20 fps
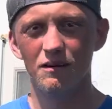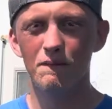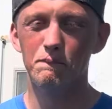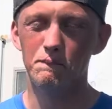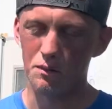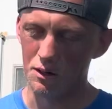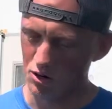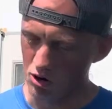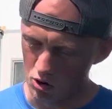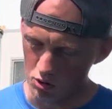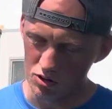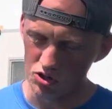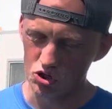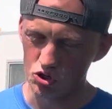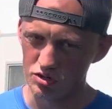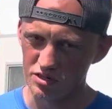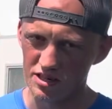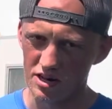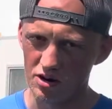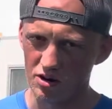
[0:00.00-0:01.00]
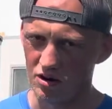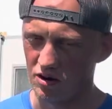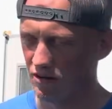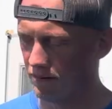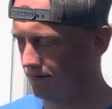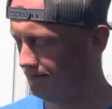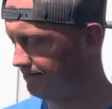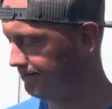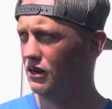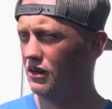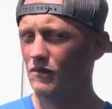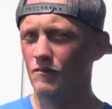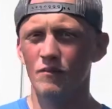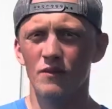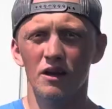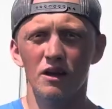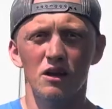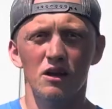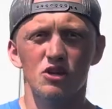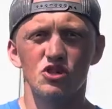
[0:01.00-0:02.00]
but no issues at all.
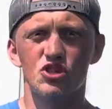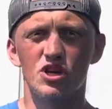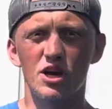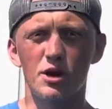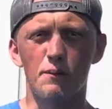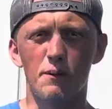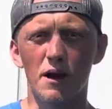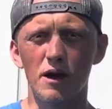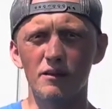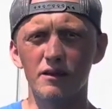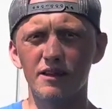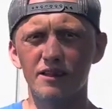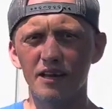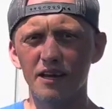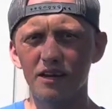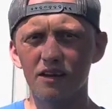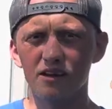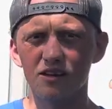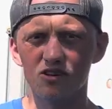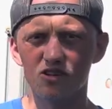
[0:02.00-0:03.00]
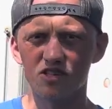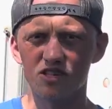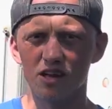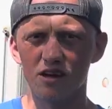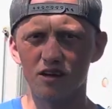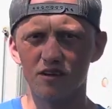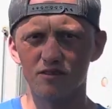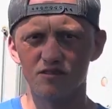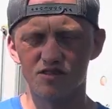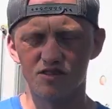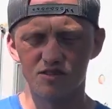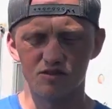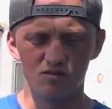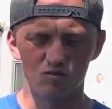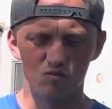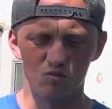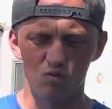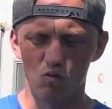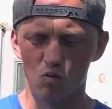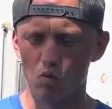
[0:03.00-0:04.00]
So you're probably thinking to yourselves,
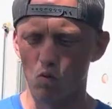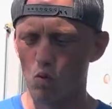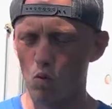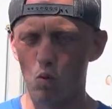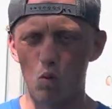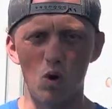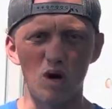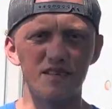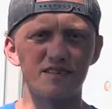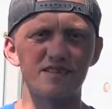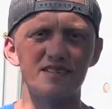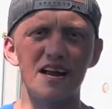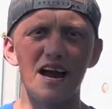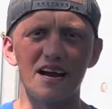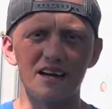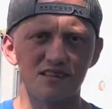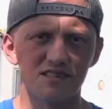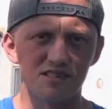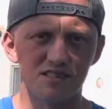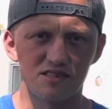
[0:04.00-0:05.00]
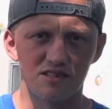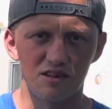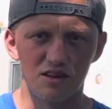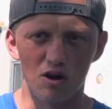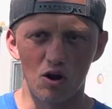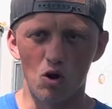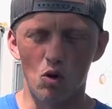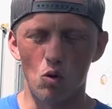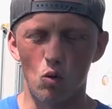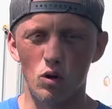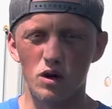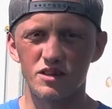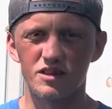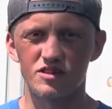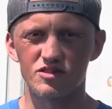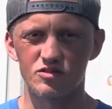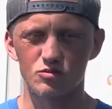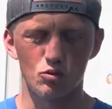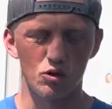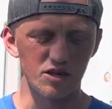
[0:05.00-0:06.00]
what's next? You know,
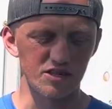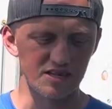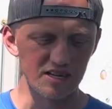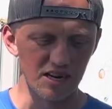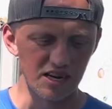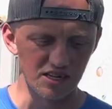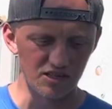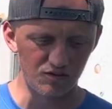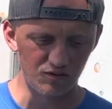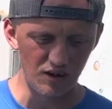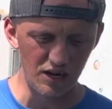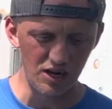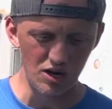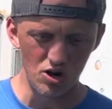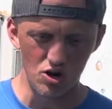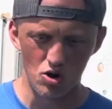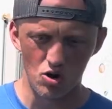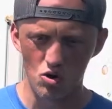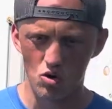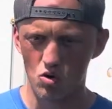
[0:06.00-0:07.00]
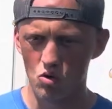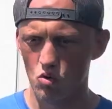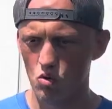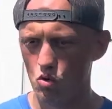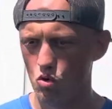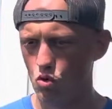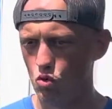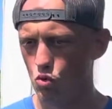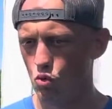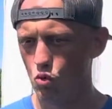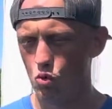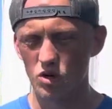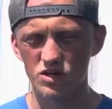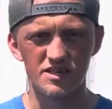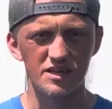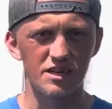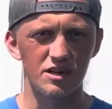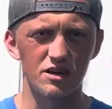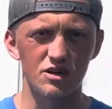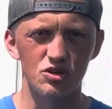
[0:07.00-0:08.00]
what's what's the next video? What's
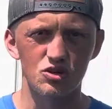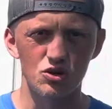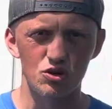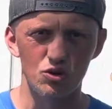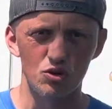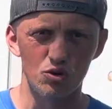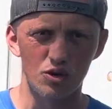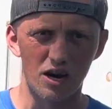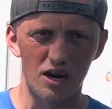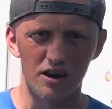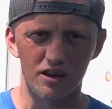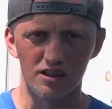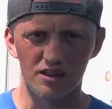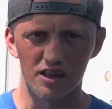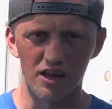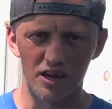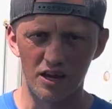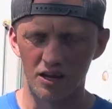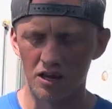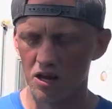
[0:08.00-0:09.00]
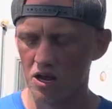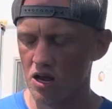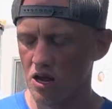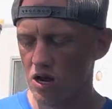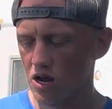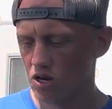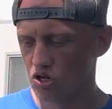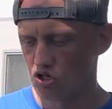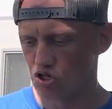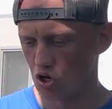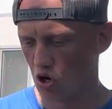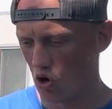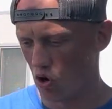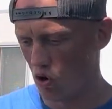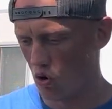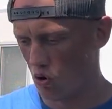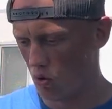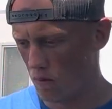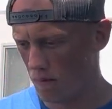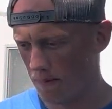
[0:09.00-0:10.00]
he gonna do kind of thing.
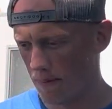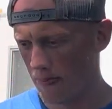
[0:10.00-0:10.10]
So